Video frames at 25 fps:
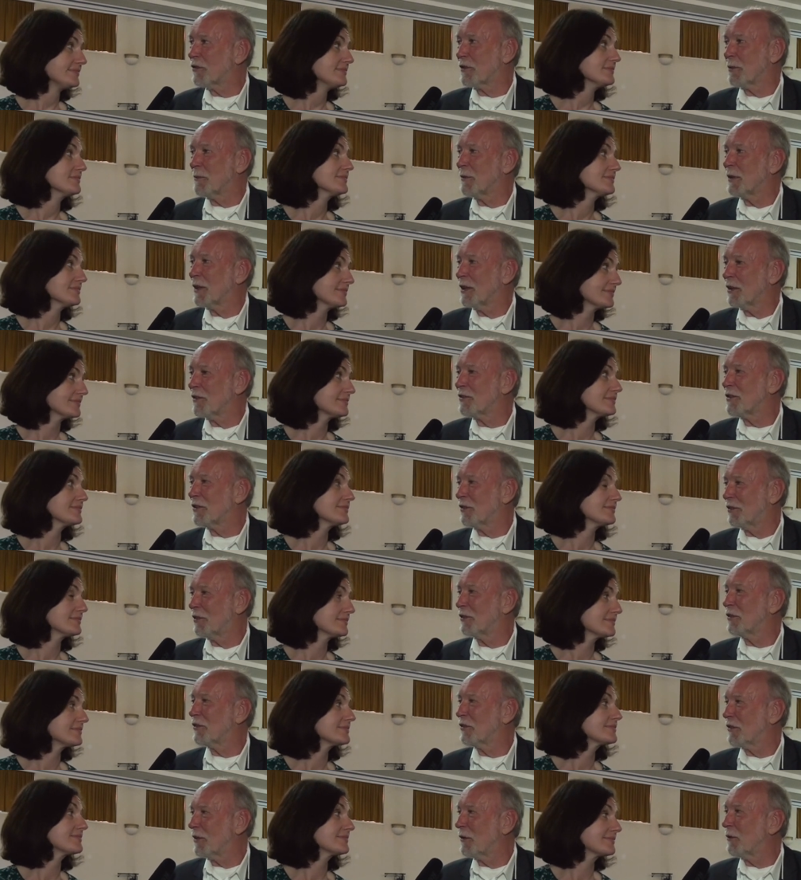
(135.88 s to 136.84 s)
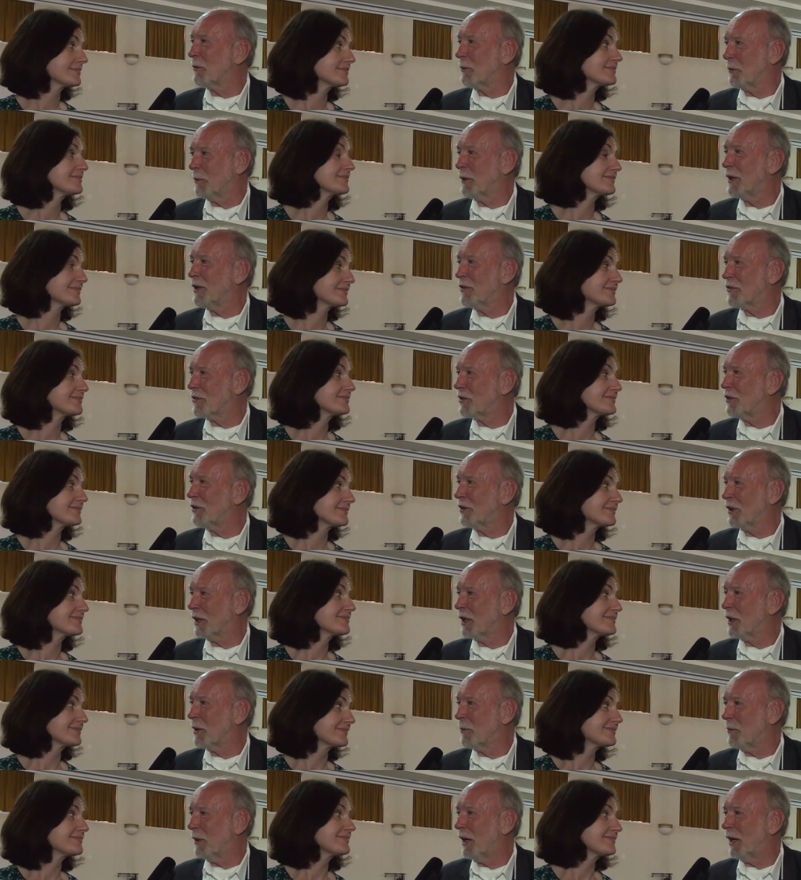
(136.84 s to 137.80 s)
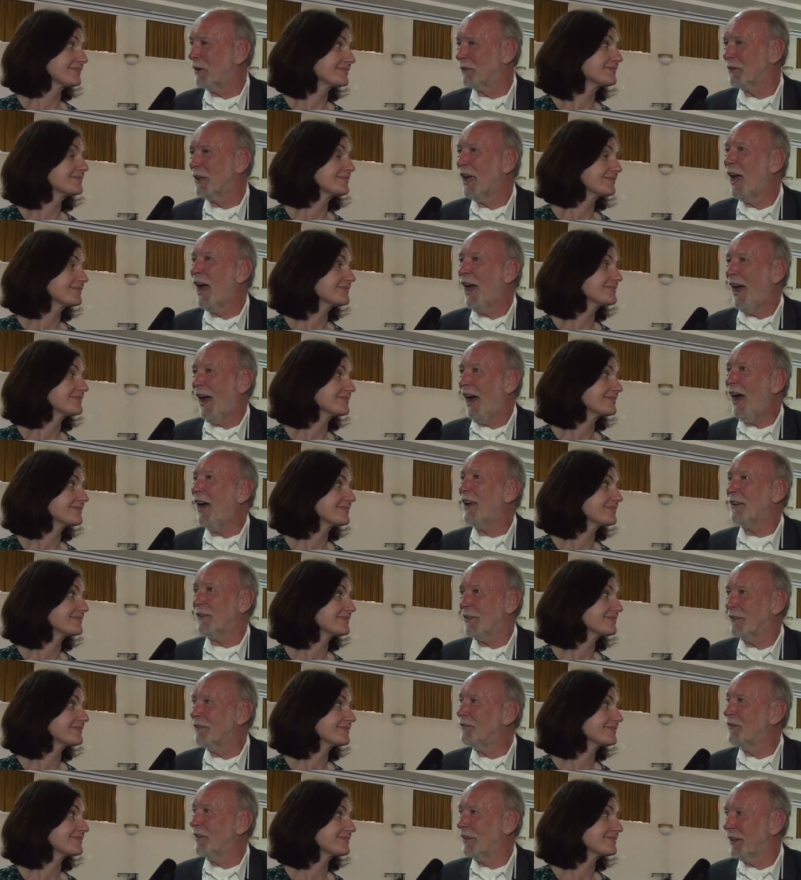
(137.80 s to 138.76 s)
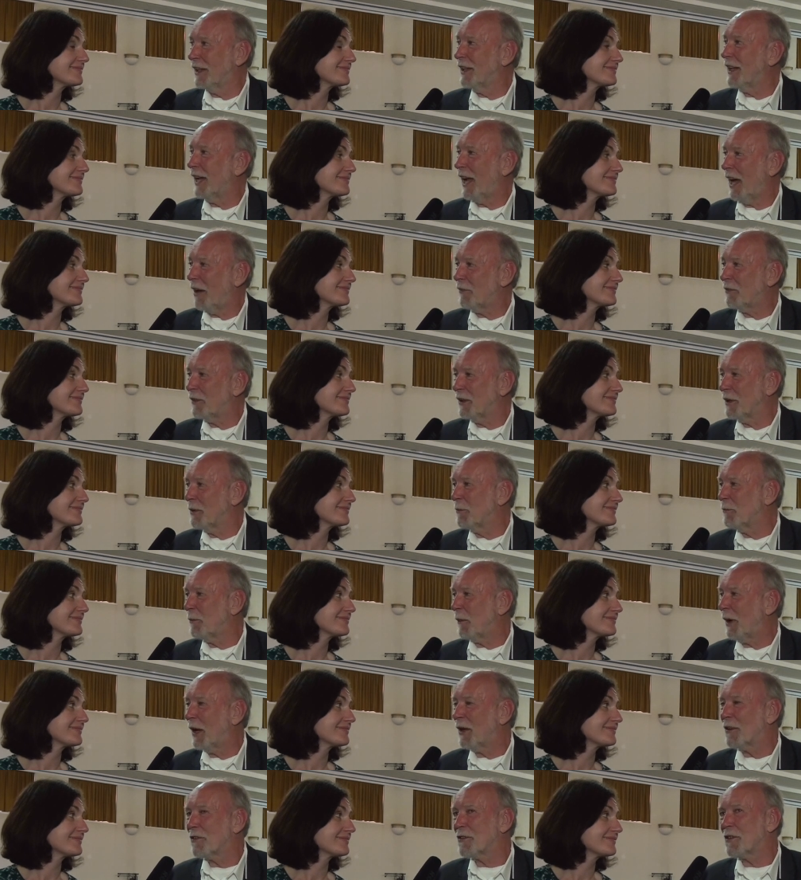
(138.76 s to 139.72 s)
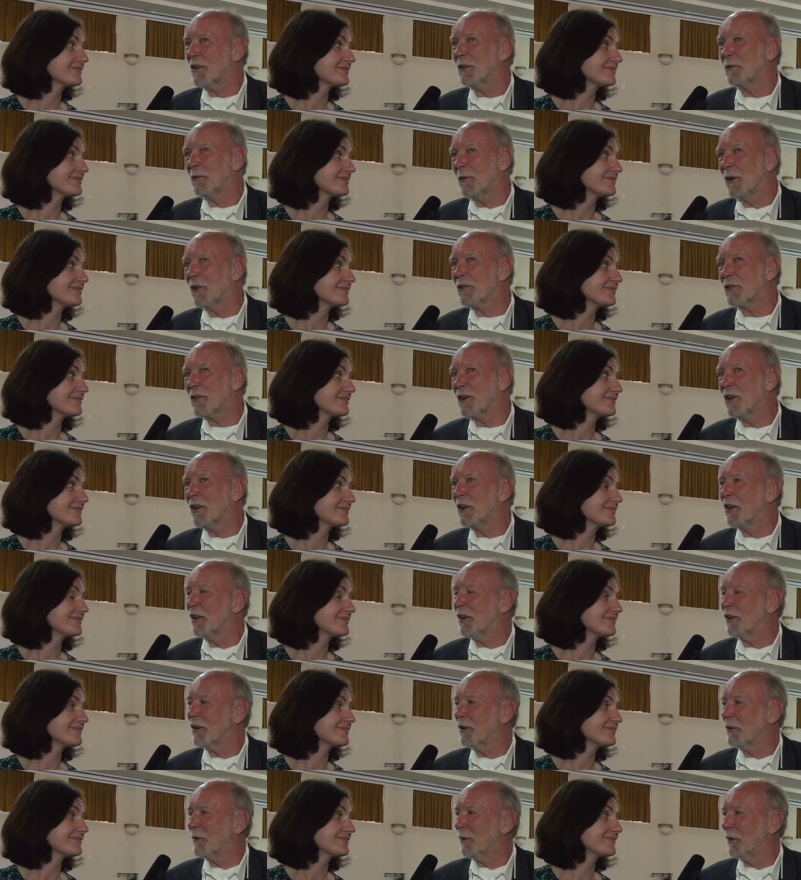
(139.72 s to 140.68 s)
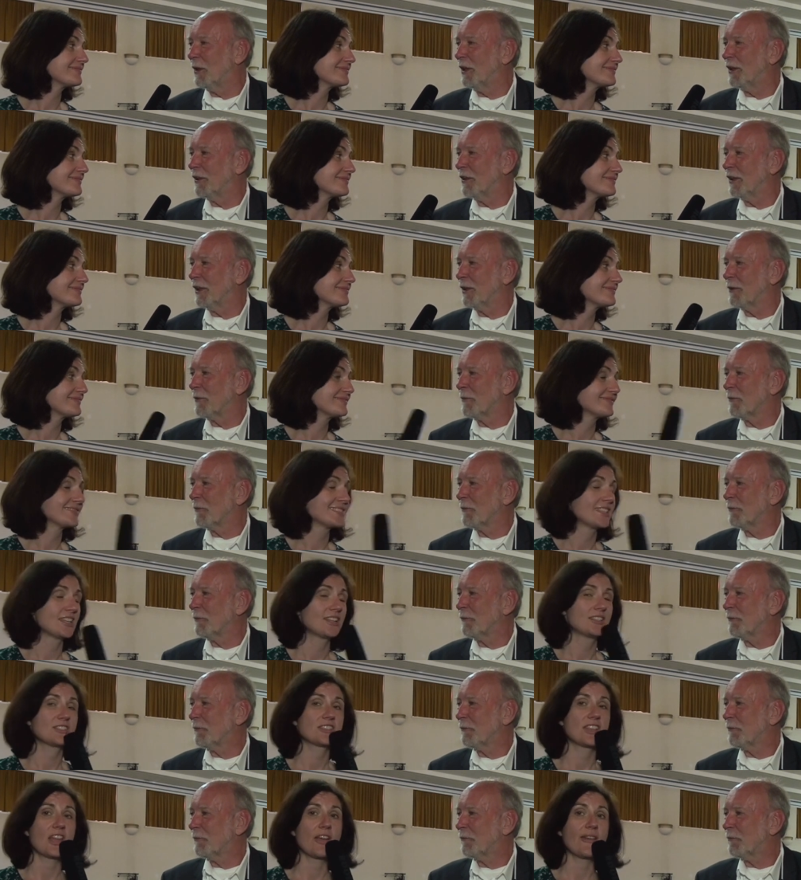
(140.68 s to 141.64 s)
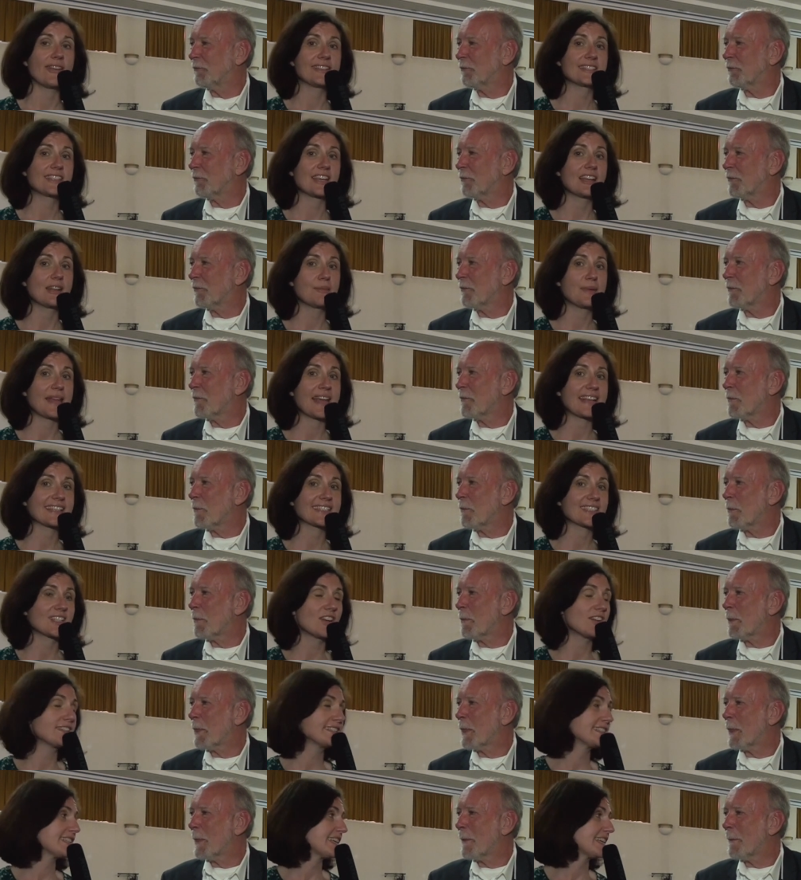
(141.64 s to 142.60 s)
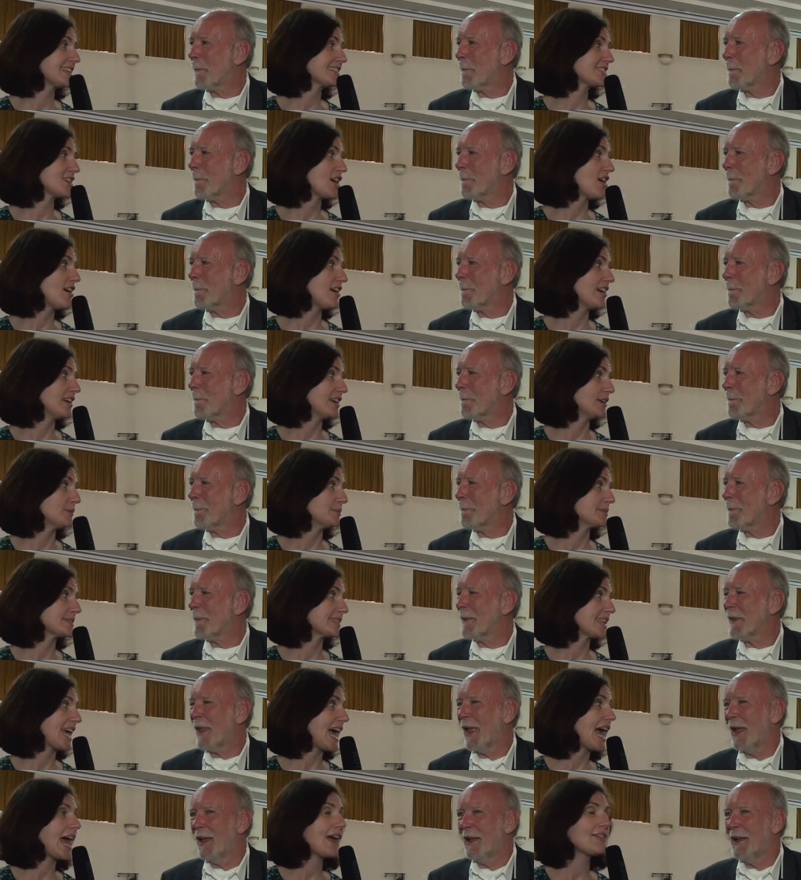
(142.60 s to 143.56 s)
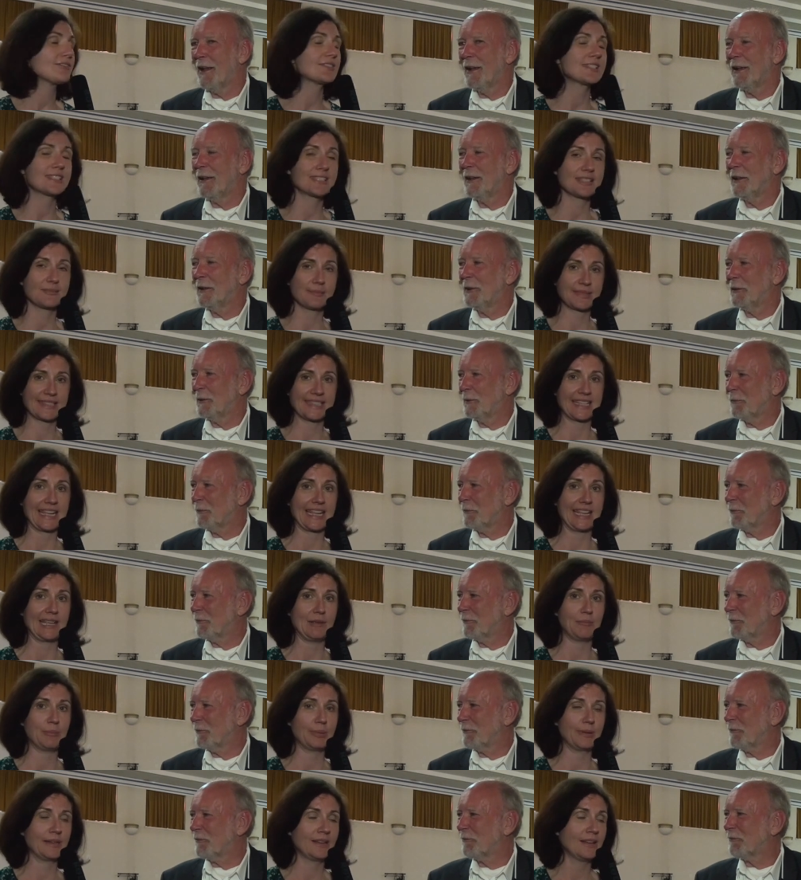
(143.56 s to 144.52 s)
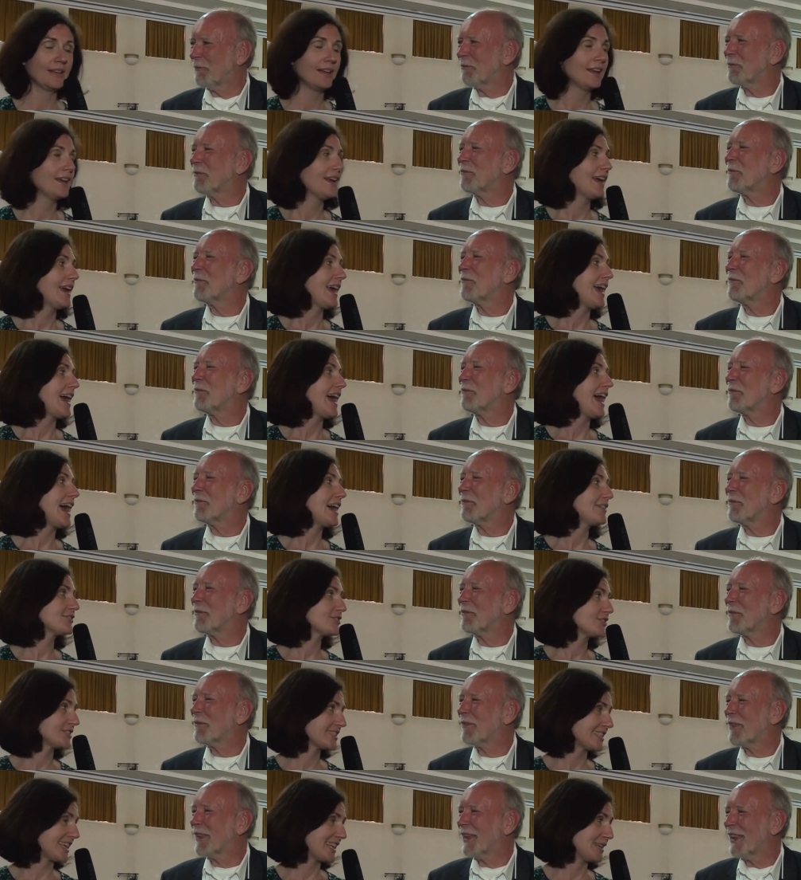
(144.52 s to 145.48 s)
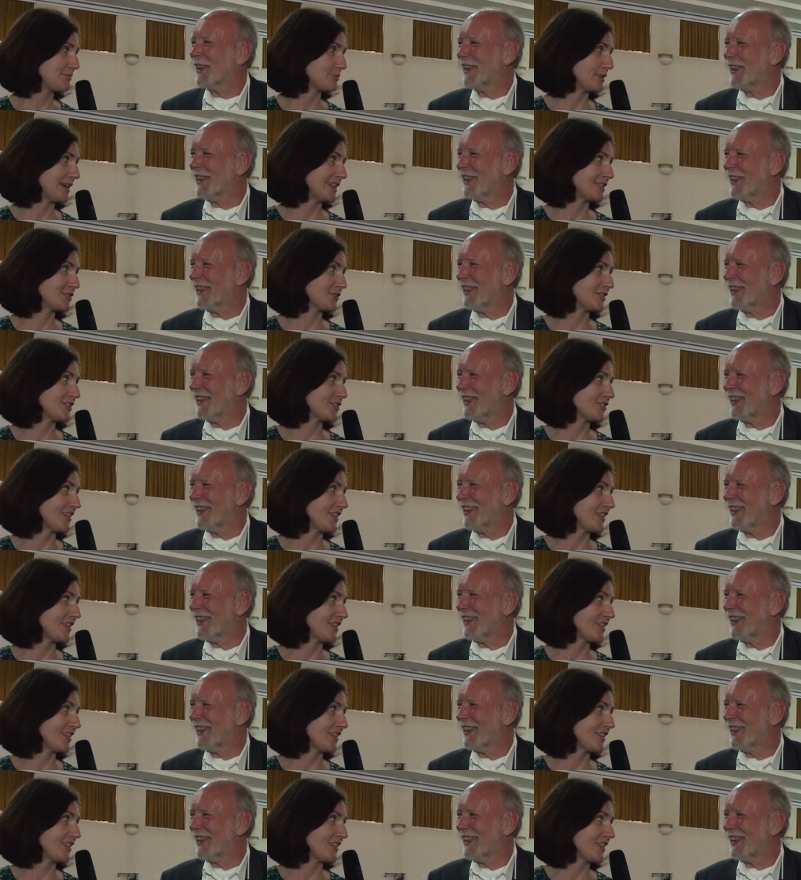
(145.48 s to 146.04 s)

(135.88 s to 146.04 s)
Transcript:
Speaker 1: some of those issues that we've been talking about and really have an impact on what's going on in Worthing.
Speaker 2: So it's going to be exciting times after some sleep, after a celebratory